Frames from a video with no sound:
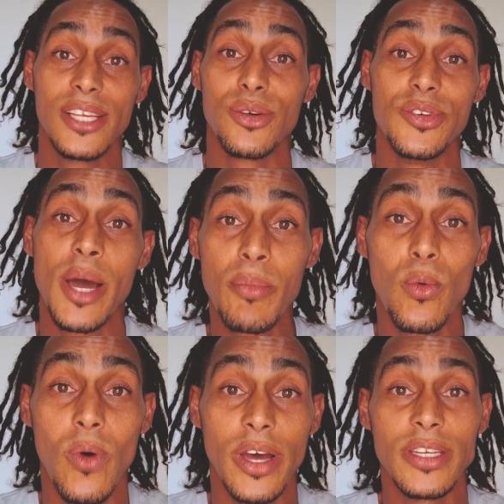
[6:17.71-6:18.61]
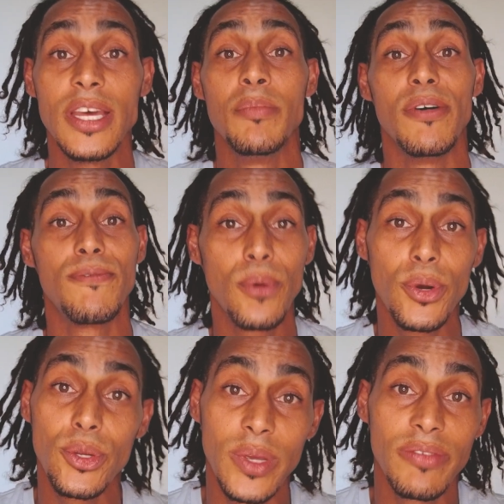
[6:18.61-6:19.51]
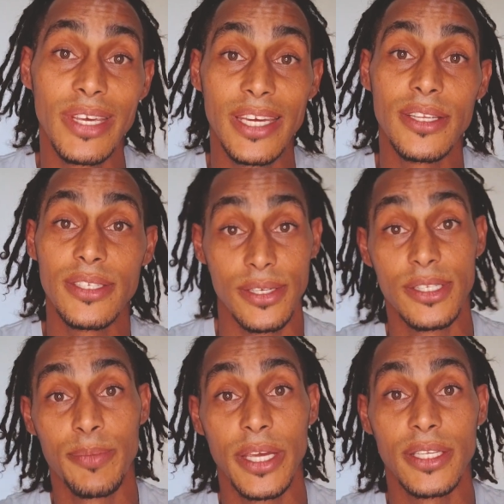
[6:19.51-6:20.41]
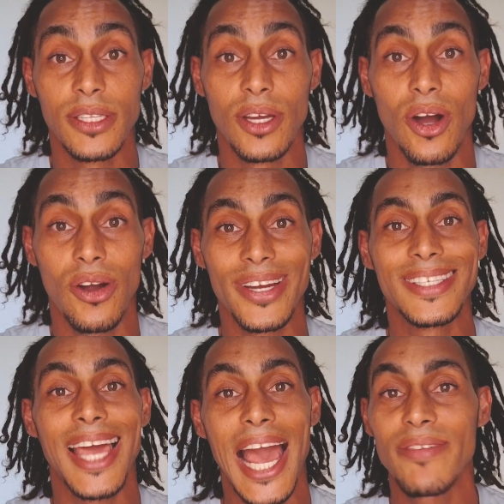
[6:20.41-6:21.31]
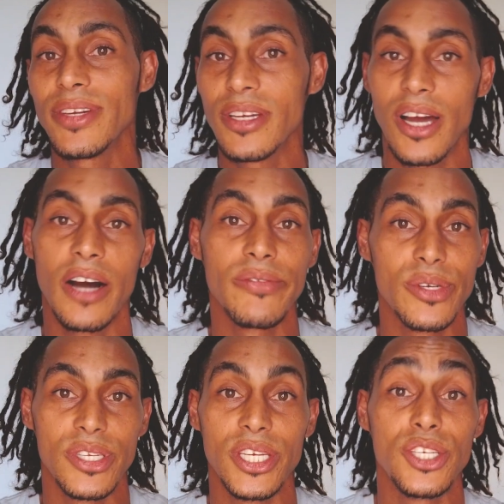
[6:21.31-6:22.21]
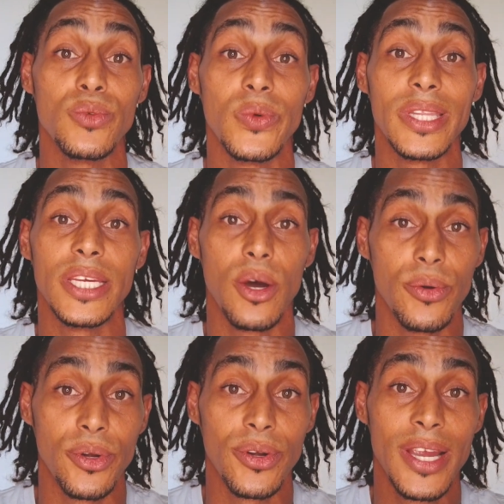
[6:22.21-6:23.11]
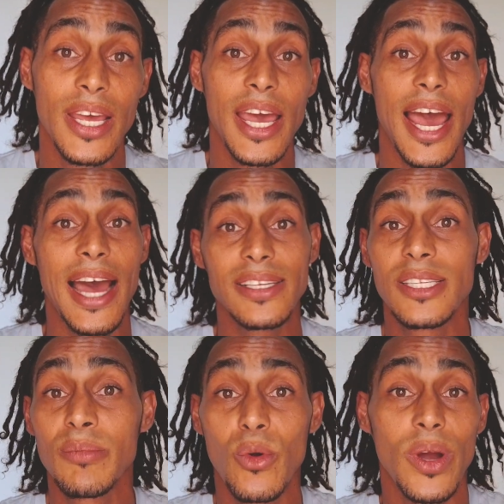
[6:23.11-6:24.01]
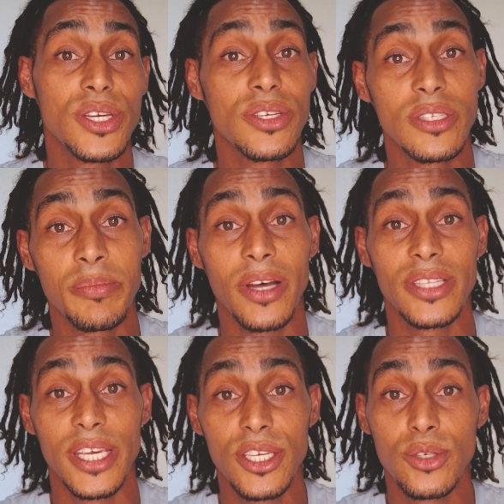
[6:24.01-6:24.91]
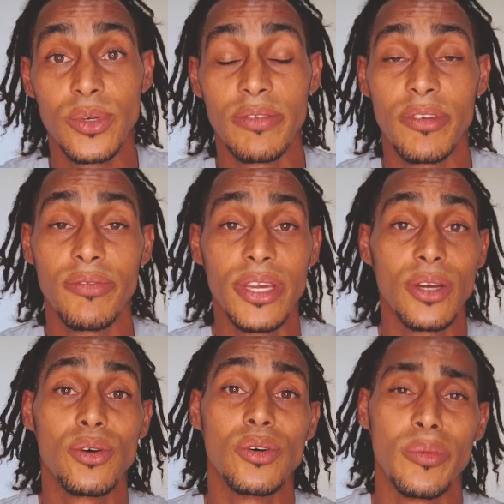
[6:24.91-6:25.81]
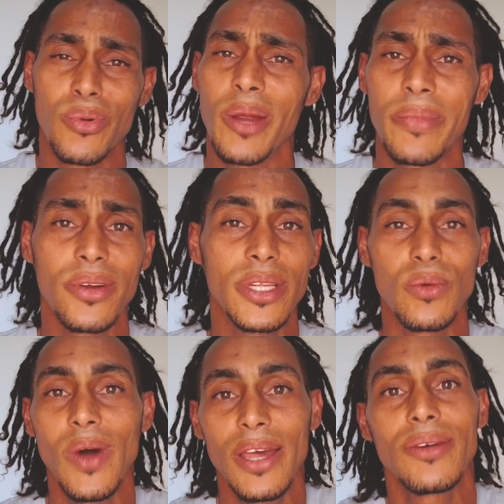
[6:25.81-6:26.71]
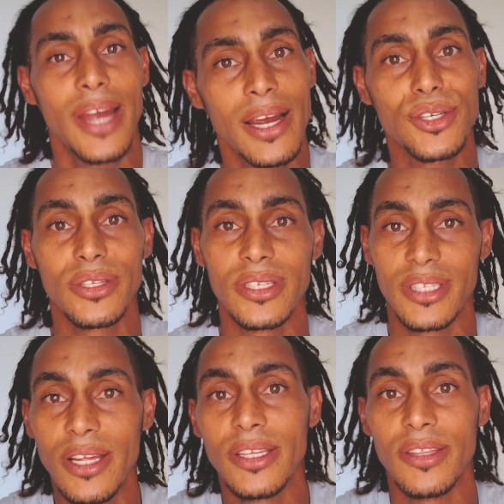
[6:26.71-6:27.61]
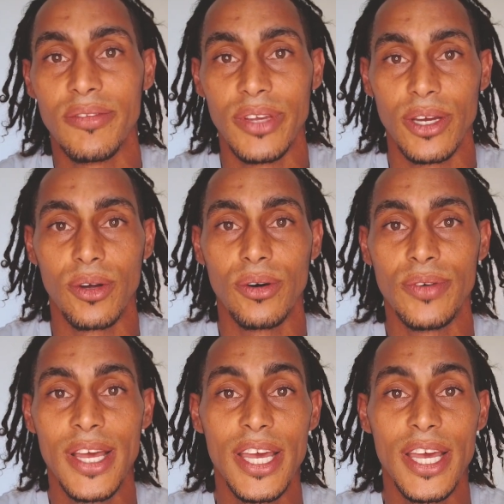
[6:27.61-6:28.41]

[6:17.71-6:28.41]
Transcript: So number one, before you even get into inspecting the car, is having a conversation with the owner. Ask them questions about the history of the vehicle and primarily why they're actually selling the vehicle.